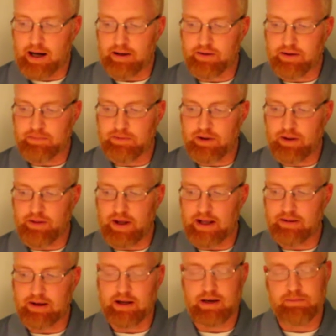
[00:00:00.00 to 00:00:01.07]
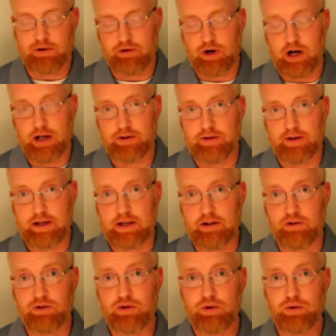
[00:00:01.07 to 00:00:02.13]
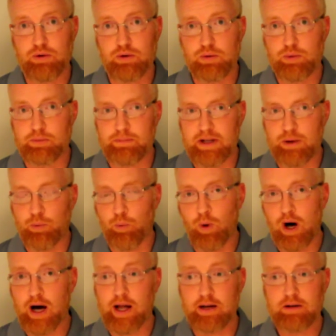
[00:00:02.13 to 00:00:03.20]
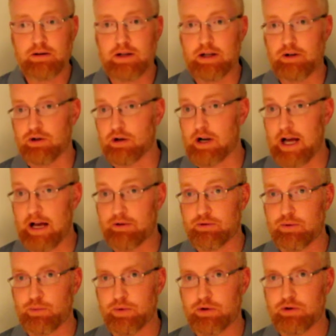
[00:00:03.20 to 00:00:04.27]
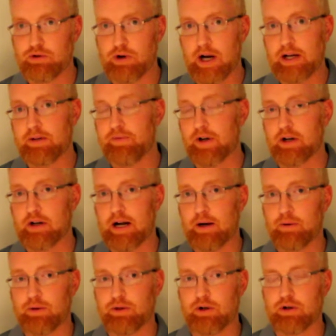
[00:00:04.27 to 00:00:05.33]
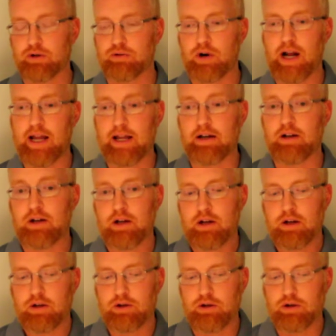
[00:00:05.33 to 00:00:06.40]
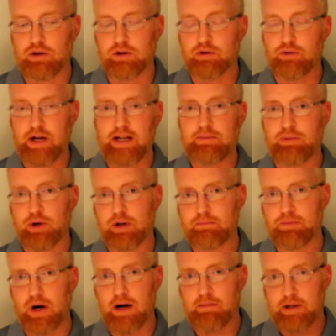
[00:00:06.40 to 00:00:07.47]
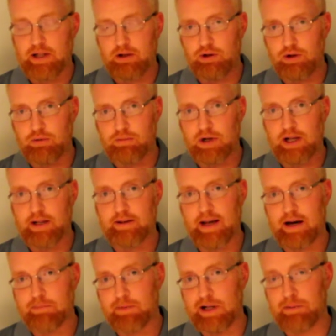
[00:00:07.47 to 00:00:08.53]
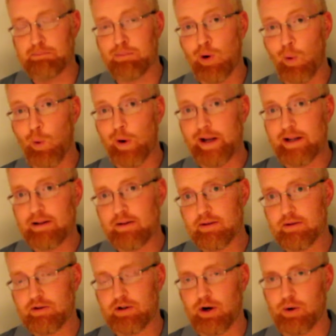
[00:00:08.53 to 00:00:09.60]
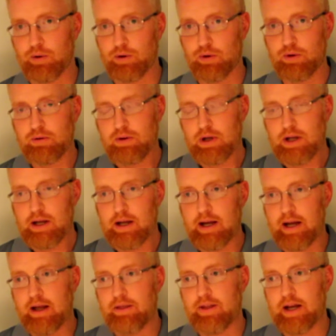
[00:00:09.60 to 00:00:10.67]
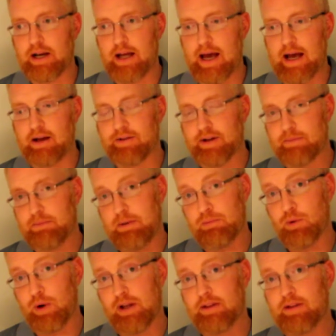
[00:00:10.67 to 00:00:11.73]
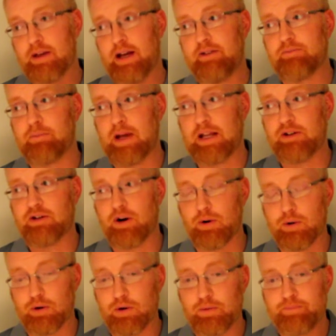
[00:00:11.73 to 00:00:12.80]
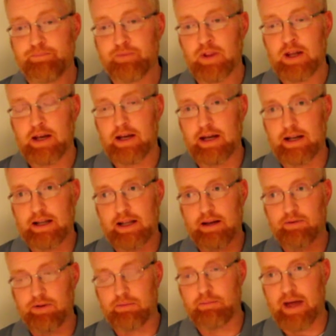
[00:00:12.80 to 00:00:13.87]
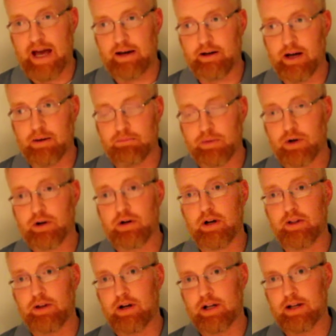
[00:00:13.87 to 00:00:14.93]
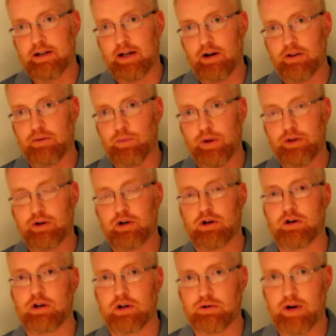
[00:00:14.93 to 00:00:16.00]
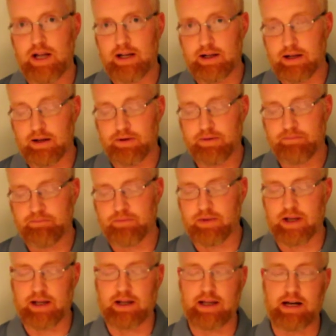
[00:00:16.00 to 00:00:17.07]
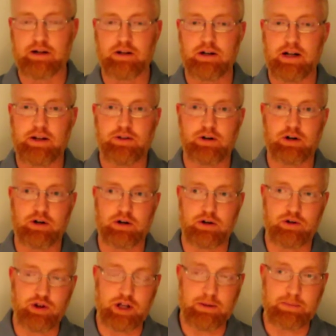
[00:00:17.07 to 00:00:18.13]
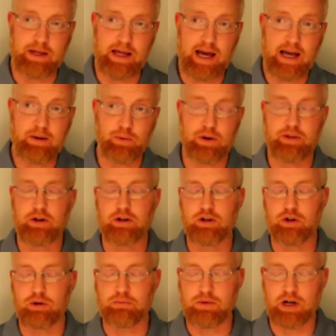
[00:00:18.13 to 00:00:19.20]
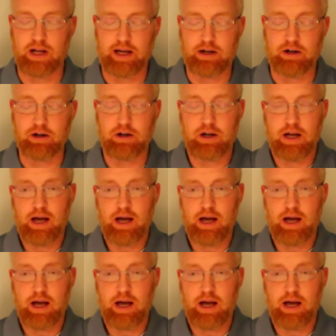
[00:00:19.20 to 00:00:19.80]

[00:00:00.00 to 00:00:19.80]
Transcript: some of the things they come across in school would be, one, in your classroom when they're trying to figure out their grade. Your grade book probably accumulates how many points total, and then it has how many points they've made total, and it gives them that number, and then it can tell them what their current grade is. They can calculate their current GPA with an accumulator.